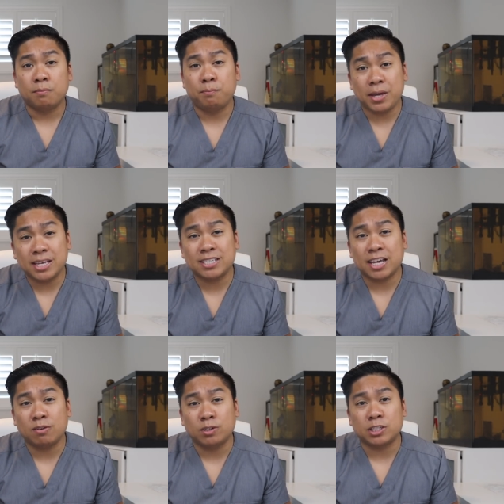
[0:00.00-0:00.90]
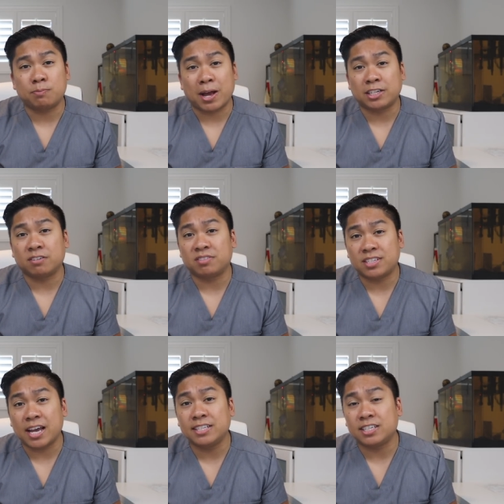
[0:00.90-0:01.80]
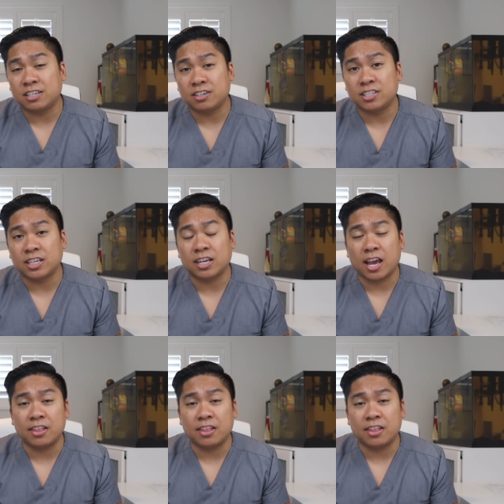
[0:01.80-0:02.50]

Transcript: B S N, which is Bachelor of Science in Nursing,